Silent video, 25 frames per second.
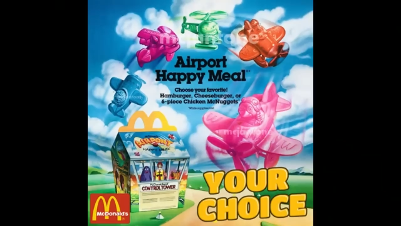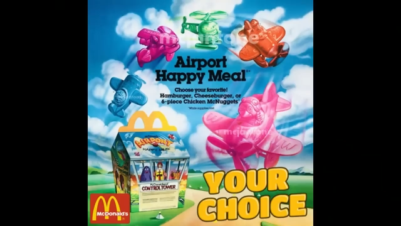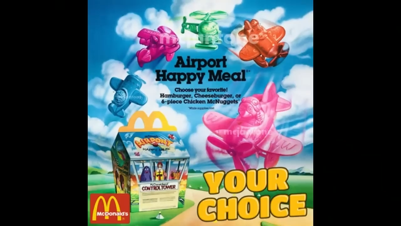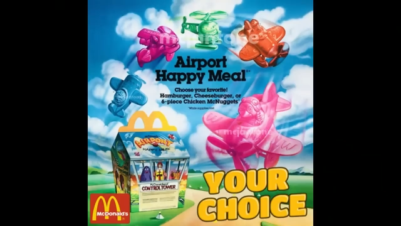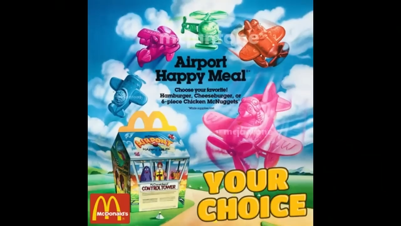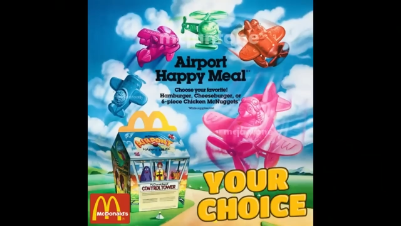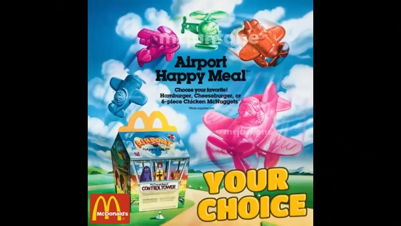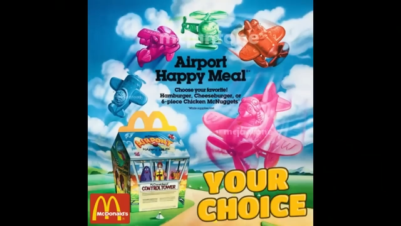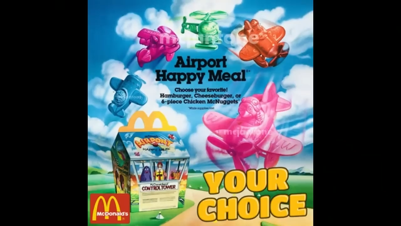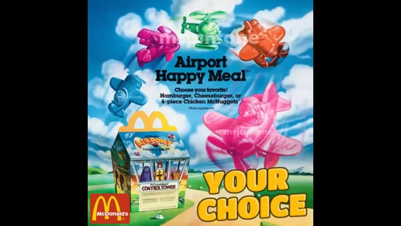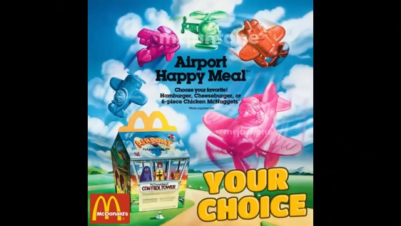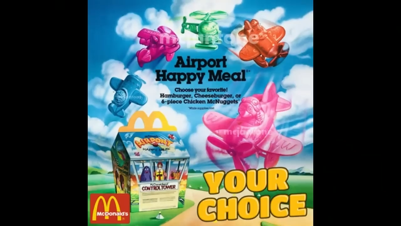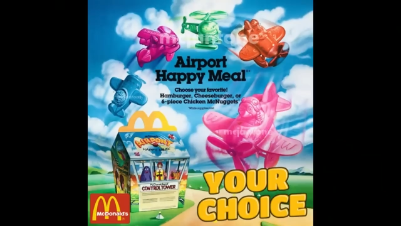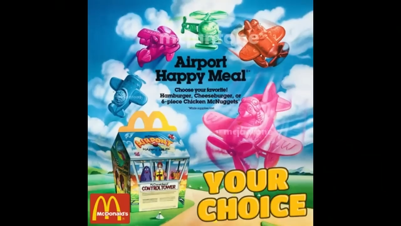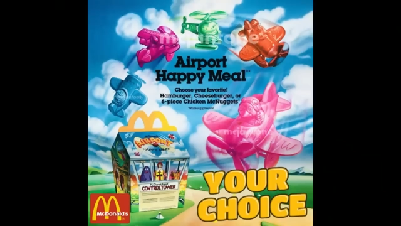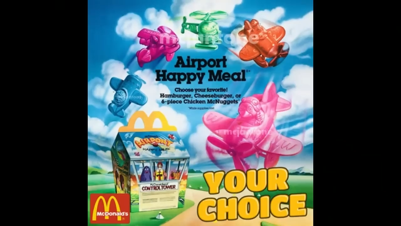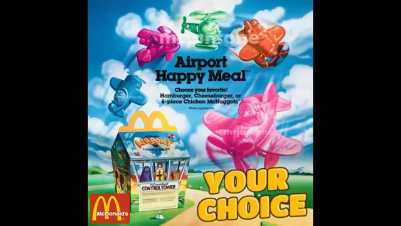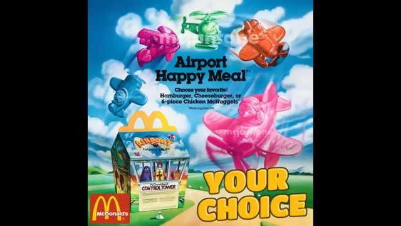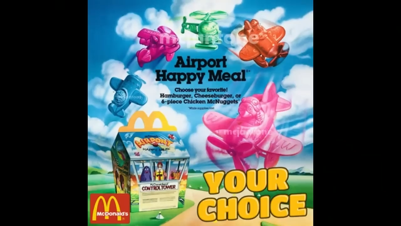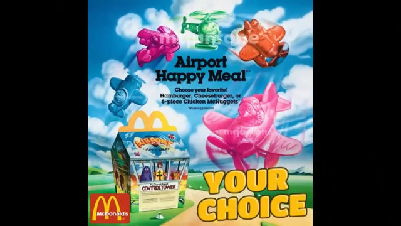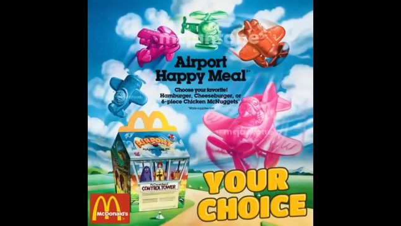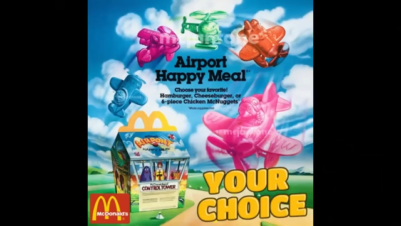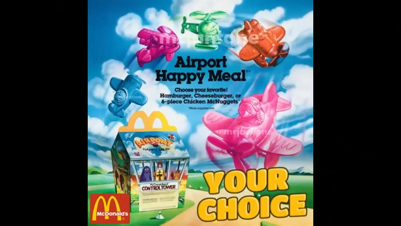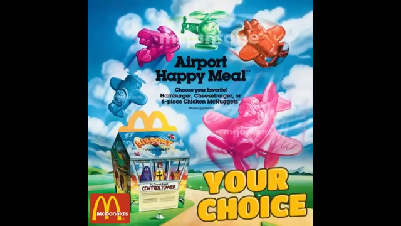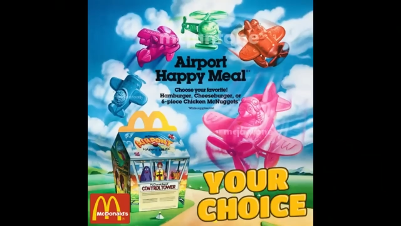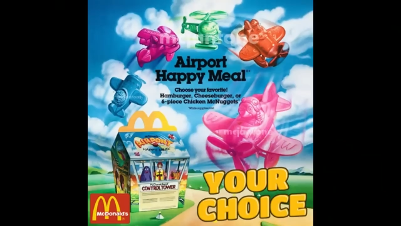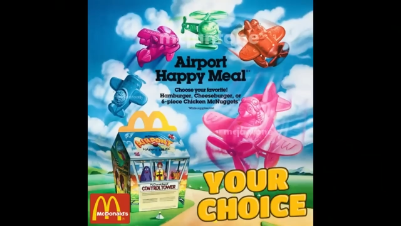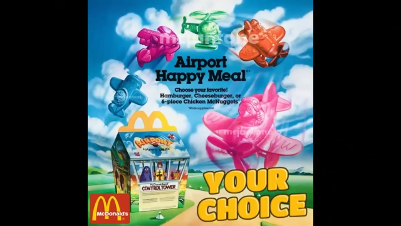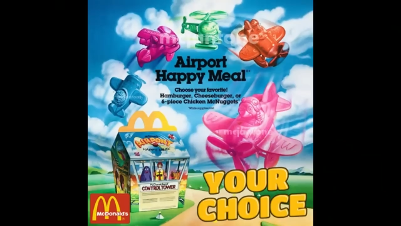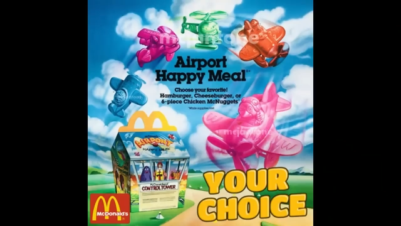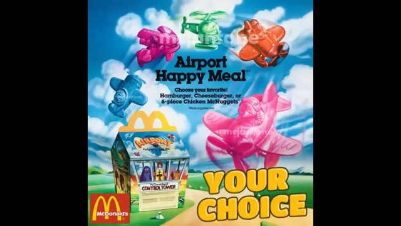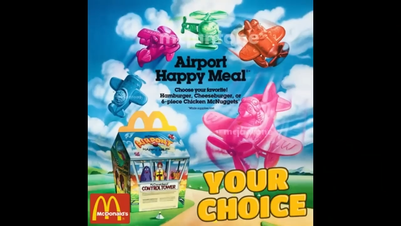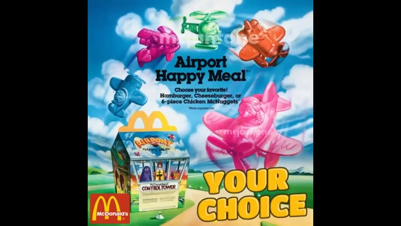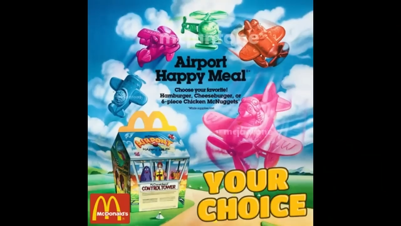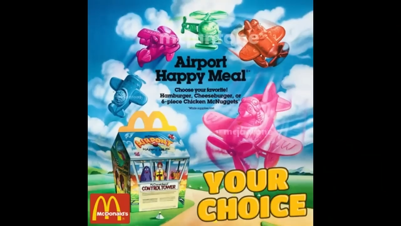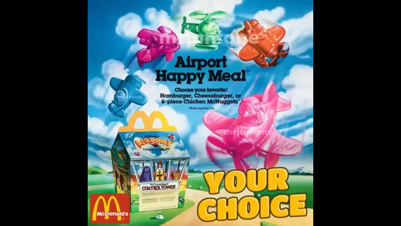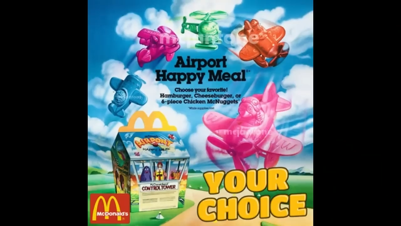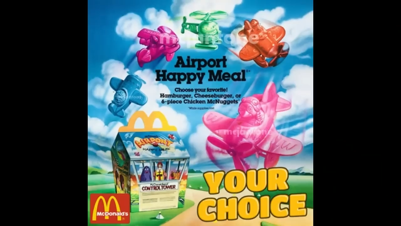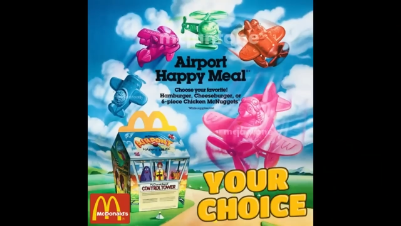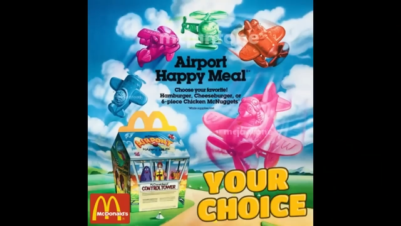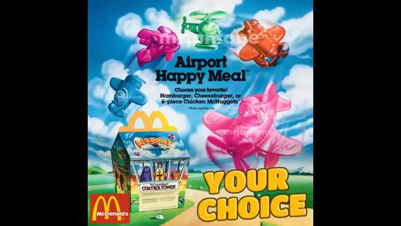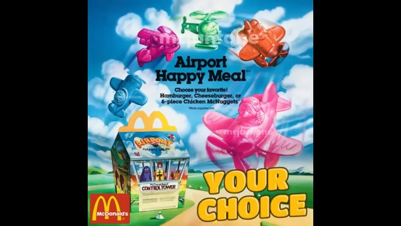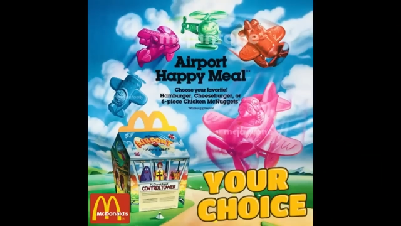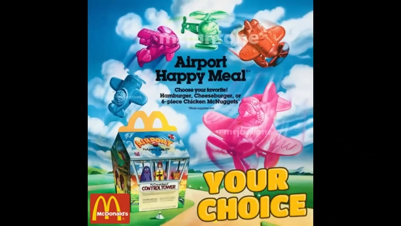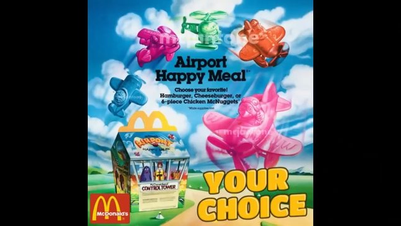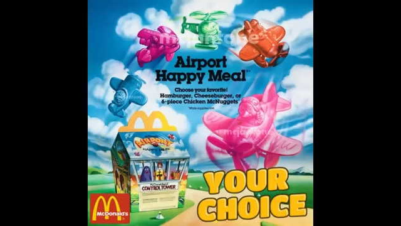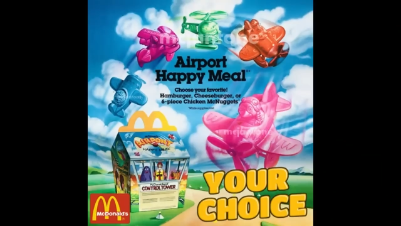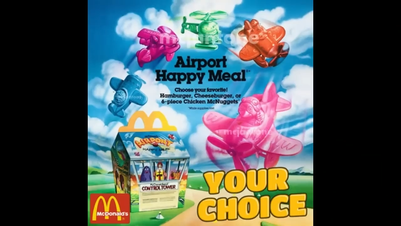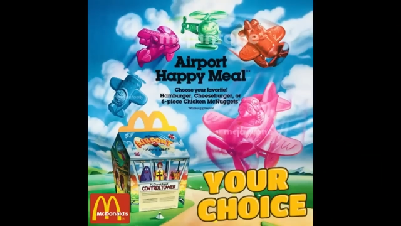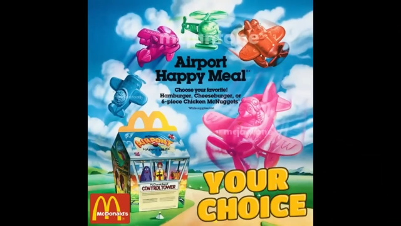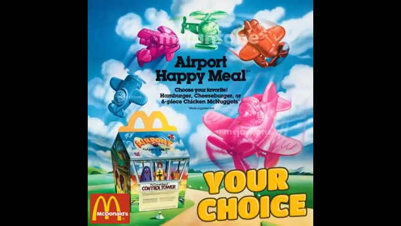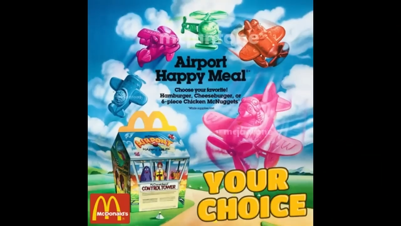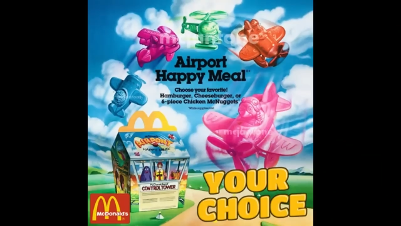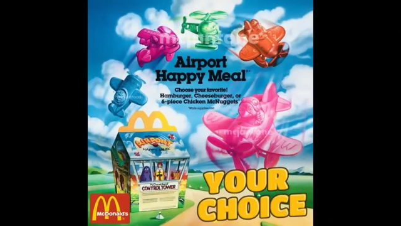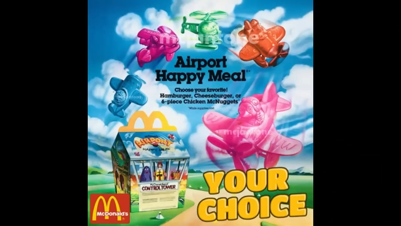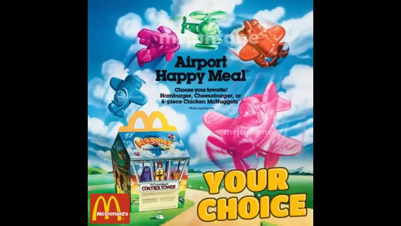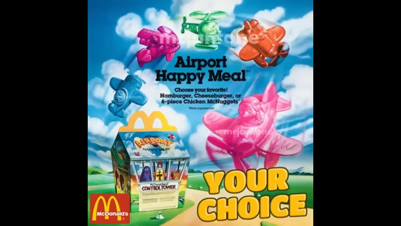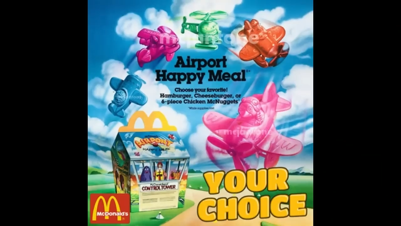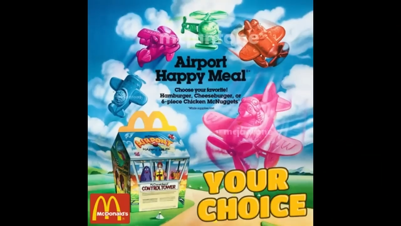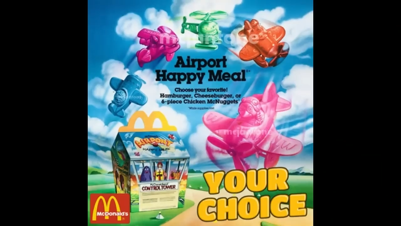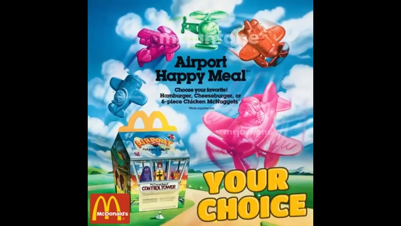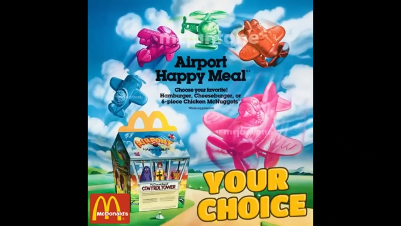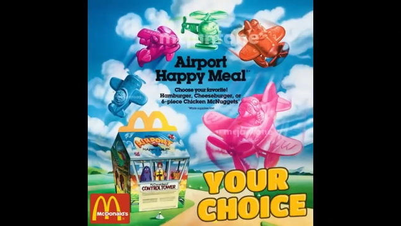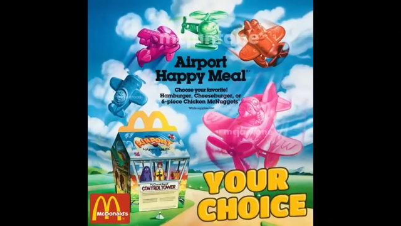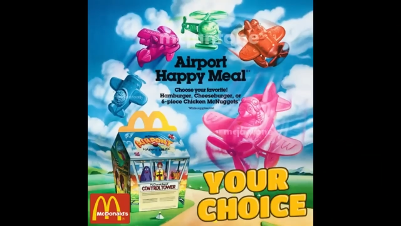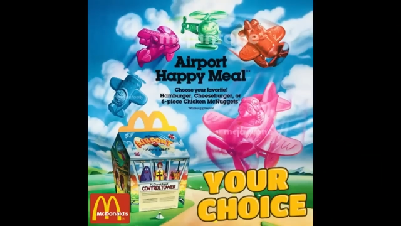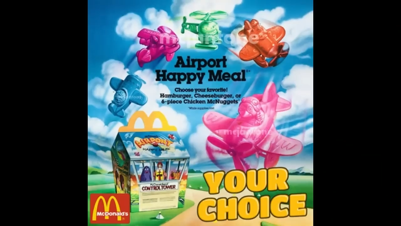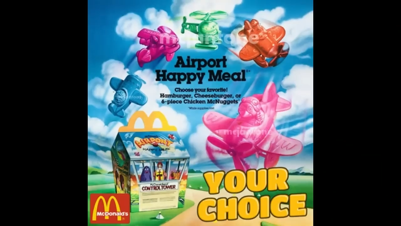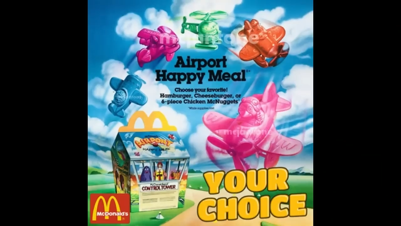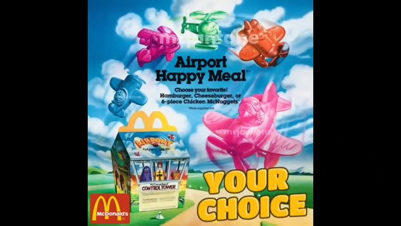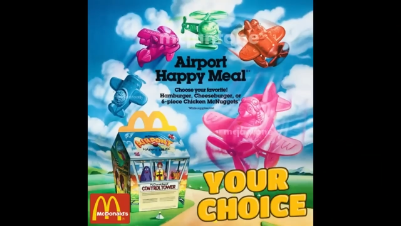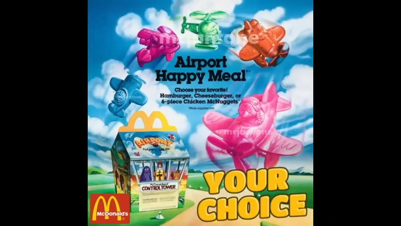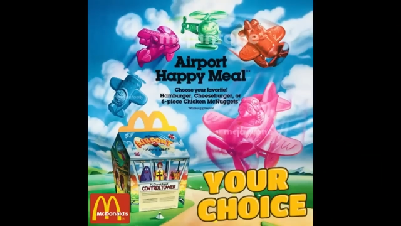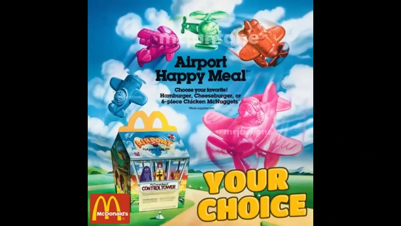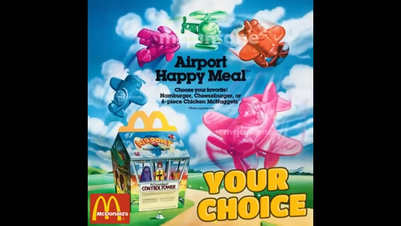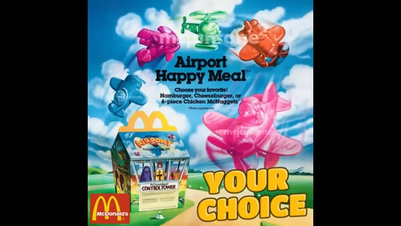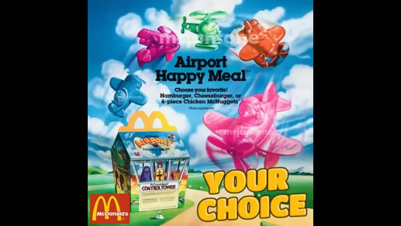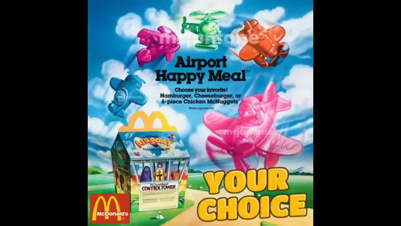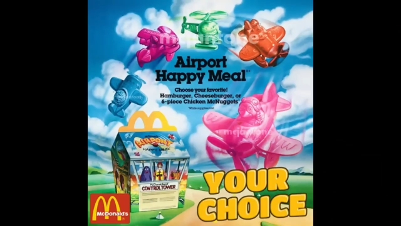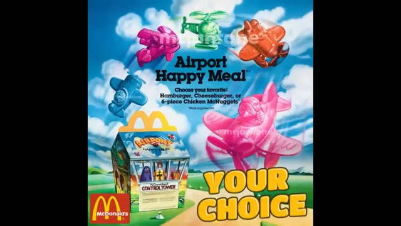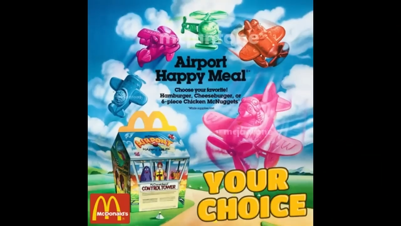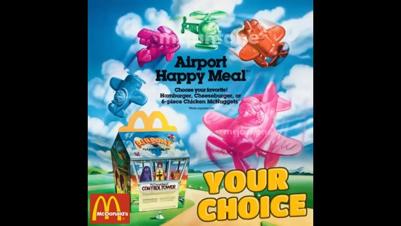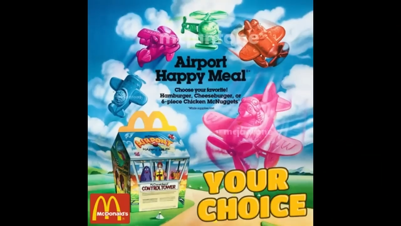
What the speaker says: No face is visible, so there are no lips to read.